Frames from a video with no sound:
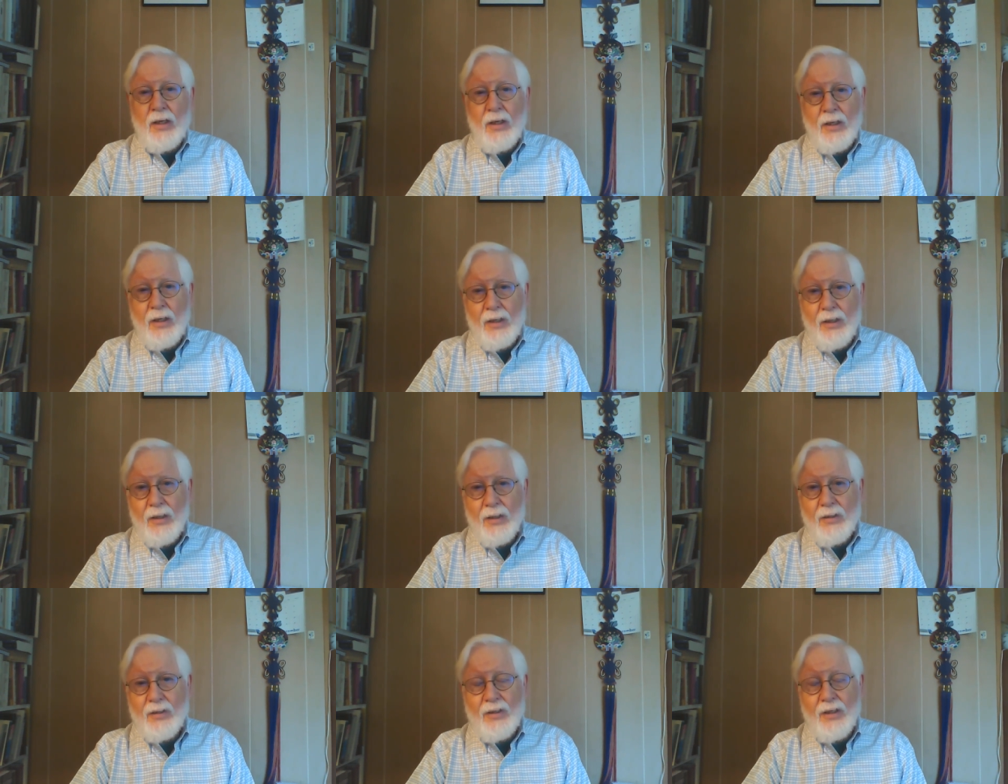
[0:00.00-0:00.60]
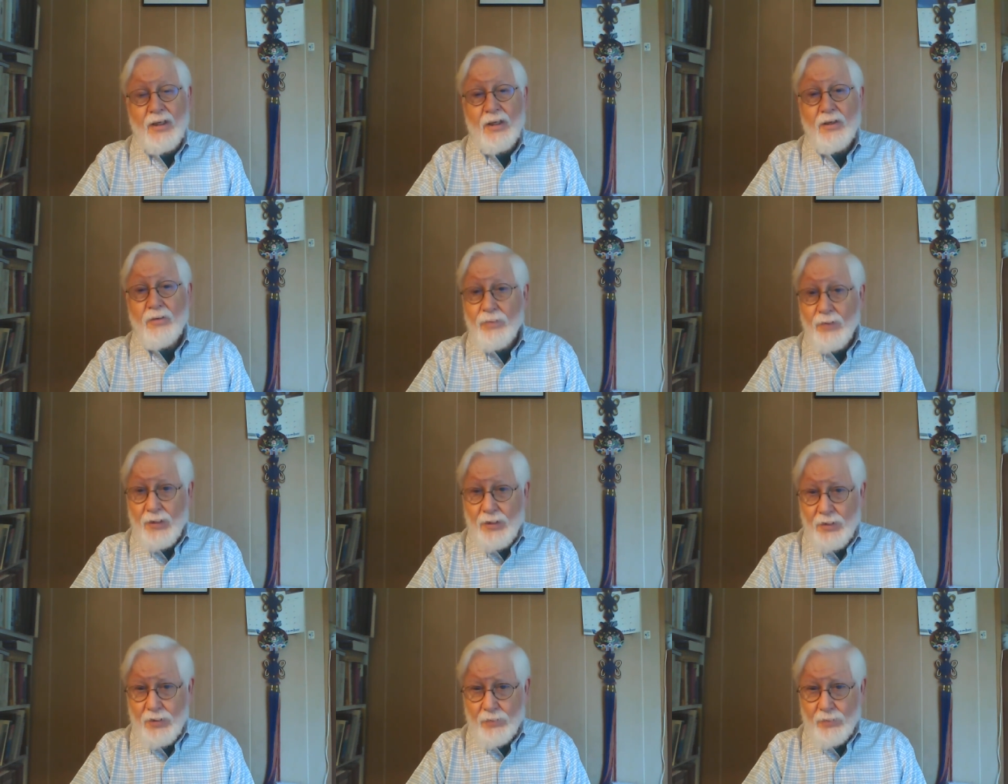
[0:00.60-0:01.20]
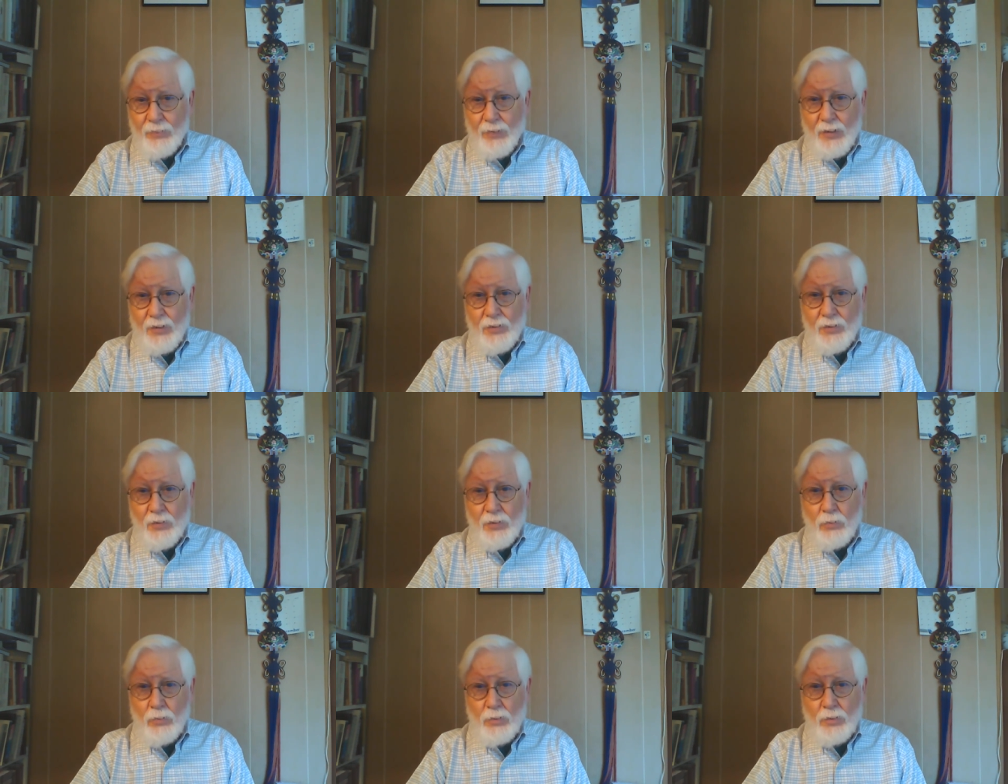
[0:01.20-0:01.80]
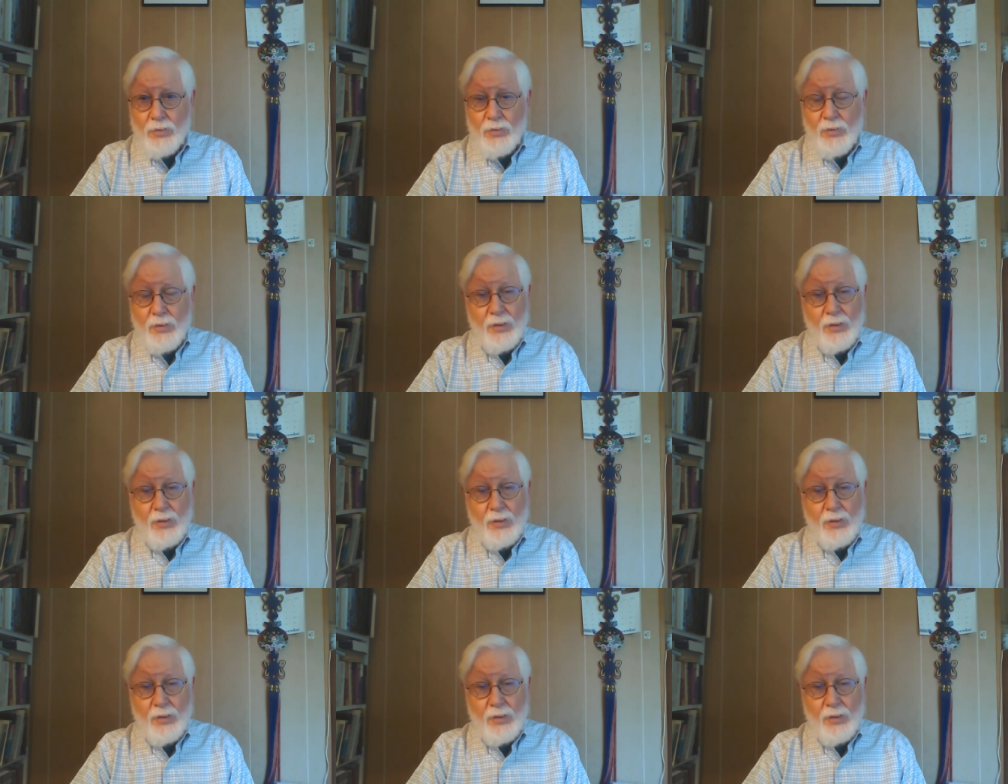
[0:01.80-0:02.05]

and a face-to-face course.